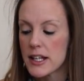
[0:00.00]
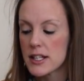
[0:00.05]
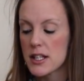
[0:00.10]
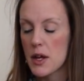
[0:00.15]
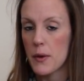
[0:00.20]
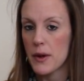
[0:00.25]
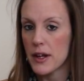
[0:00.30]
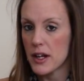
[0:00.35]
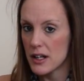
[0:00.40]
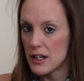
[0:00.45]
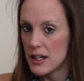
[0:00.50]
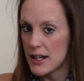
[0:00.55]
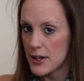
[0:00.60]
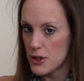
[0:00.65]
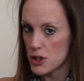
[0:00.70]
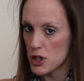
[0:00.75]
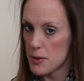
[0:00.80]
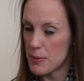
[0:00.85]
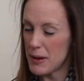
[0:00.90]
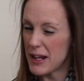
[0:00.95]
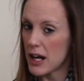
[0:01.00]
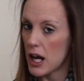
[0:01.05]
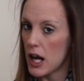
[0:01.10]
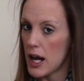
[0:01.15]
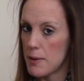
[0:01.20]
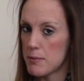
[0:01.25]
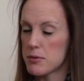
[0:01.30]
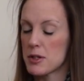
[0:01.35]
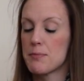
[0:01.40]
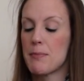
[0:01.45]
so it can literally be
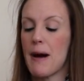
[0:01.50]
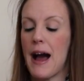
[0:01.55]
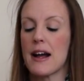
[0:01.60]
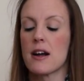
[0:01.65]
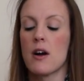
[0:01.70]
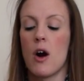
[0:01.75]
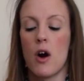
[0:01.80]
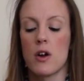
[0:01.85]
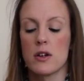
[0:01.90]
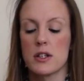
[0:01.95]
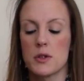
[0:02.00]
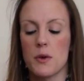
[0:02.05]
clipped back on.